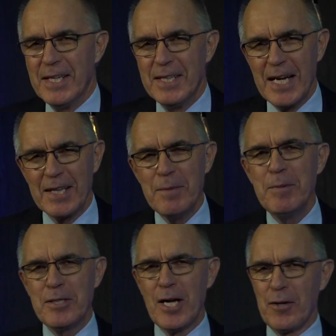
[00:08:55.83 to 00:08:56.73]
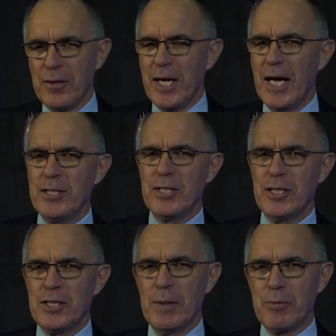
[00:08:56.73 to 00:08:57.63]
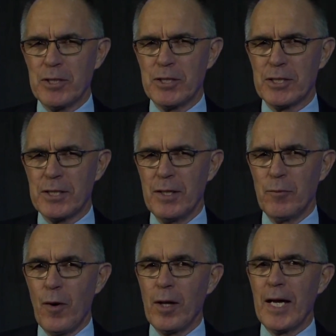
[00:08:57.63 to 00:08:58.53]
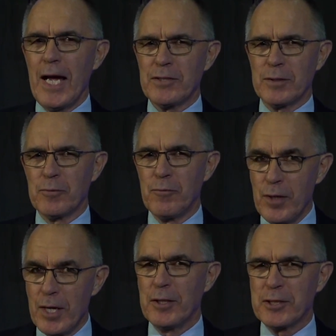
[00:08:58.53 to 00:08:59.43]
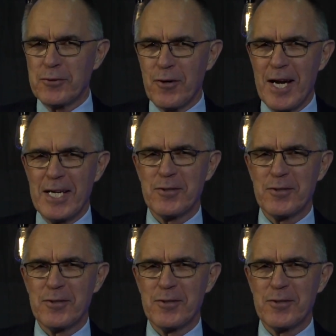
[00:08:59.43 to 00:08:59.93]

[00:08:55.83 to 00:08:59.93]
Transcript: Now, let me tell you, the ancient Egyptians, while they had some very strange